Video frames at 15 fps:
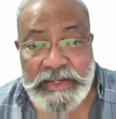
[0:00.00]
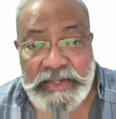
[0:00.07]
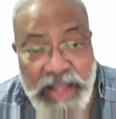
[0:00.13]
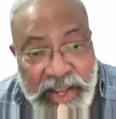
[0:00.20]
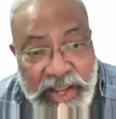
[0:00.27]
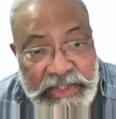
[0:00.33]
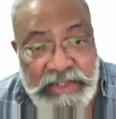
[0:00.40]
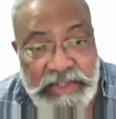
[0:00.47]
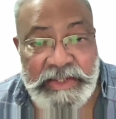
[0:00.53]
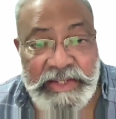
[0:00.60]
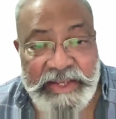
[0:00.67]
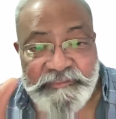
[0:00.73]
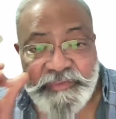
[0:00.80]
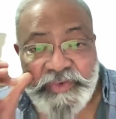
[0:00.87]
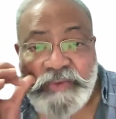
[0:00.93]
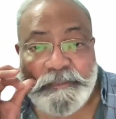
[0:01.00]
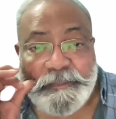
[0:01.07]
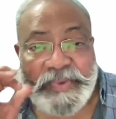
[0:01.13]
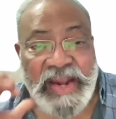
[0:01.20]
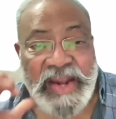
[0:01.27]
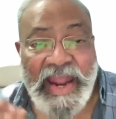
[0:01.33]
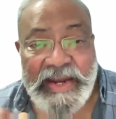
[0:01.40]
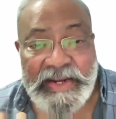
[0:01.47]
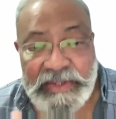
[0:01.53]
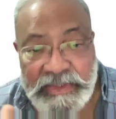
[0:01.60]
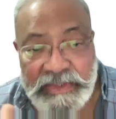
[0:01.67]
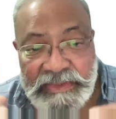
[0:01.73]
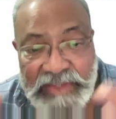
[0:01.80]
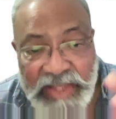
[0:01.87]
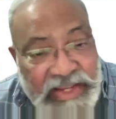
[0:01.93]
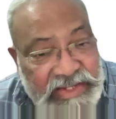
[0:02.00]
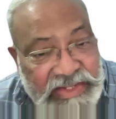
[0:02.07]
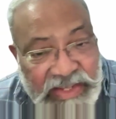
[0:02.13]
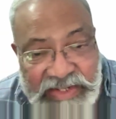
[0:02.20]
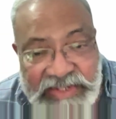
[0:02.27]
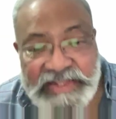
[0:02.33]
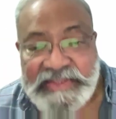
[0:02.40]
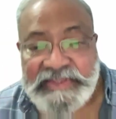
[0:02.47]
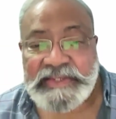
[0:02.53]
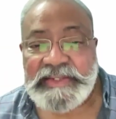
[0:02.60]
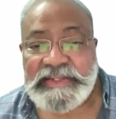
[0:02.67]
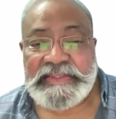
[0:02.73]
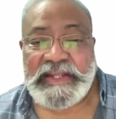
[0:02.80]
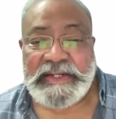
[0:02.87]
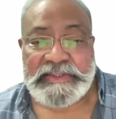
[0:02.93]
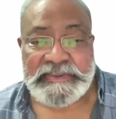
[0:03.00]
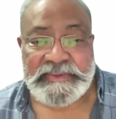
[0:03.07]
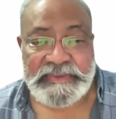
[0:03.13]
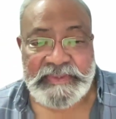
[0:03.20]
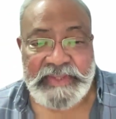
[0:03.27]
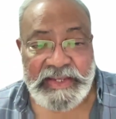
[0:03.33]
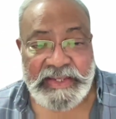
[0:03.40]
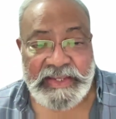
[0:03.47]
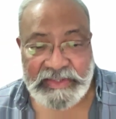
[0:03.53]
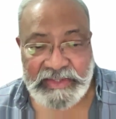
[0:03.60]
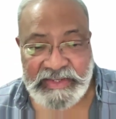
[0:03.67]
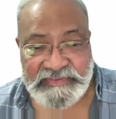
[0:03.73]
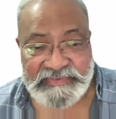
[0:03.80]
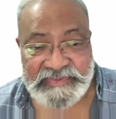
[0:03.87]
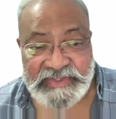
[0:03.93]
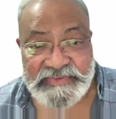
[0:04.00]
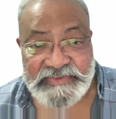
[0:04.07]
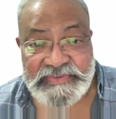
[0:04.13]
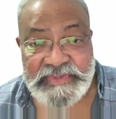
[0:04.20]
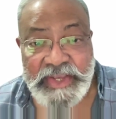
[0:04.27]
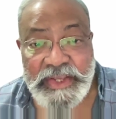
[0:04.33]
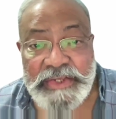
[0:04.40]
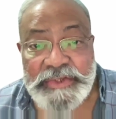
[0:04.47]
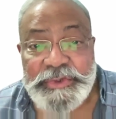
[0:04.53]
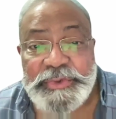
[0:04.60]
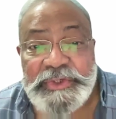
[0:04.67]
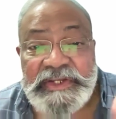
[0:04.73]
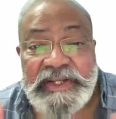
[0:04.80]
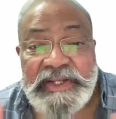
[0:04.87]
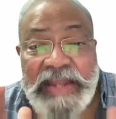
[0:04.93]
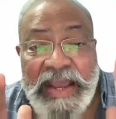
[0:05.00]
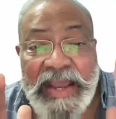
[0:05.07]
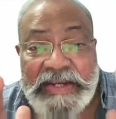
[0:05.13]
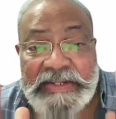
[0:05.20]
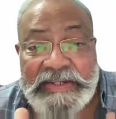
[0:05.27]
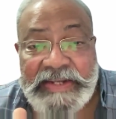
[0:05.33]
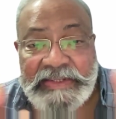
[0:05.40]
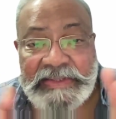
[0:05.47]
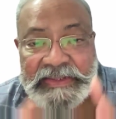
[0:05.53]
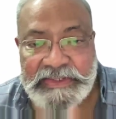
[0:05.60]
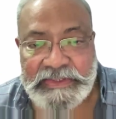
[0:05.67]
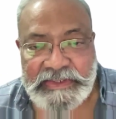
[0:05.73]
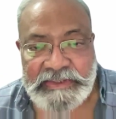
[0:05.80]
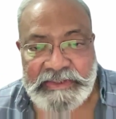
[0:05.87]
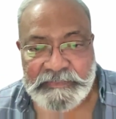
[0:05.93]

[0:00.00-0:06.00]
Like every brand, like anything that there exists, you need an identity.